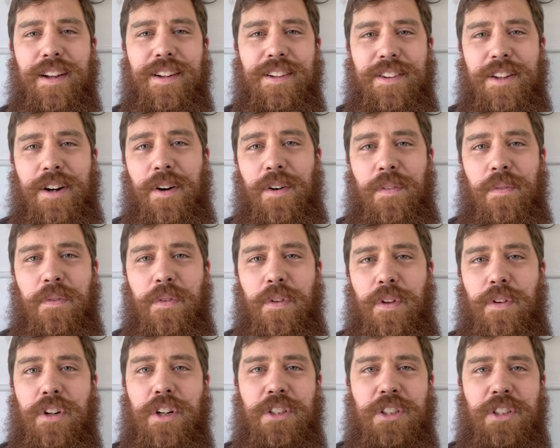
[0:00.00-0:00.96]

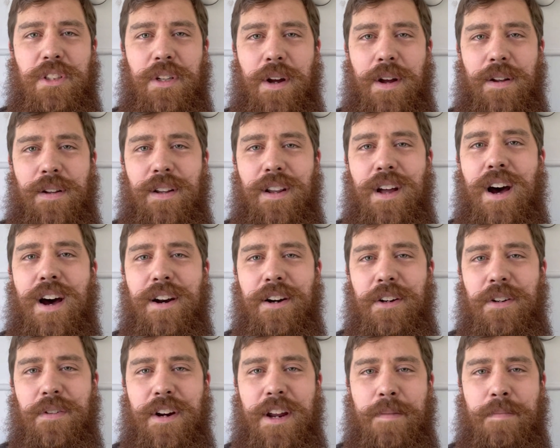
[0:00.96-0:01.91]
there's a lot of
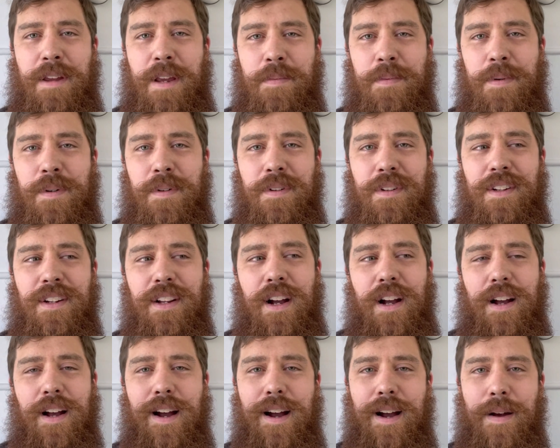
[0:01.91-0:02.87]
great people,
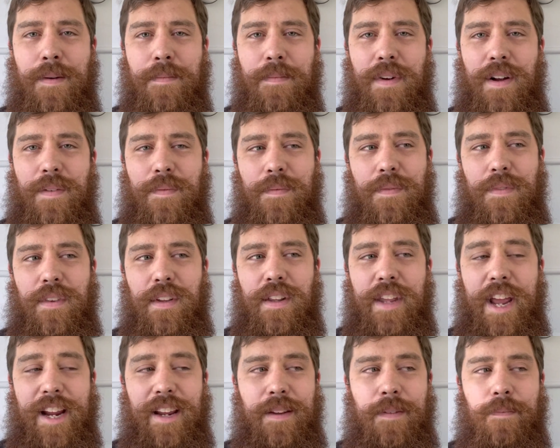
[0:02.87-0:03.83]

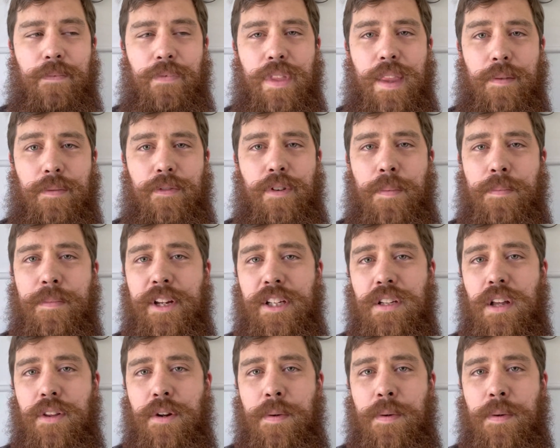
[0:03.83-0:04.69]
like, from these other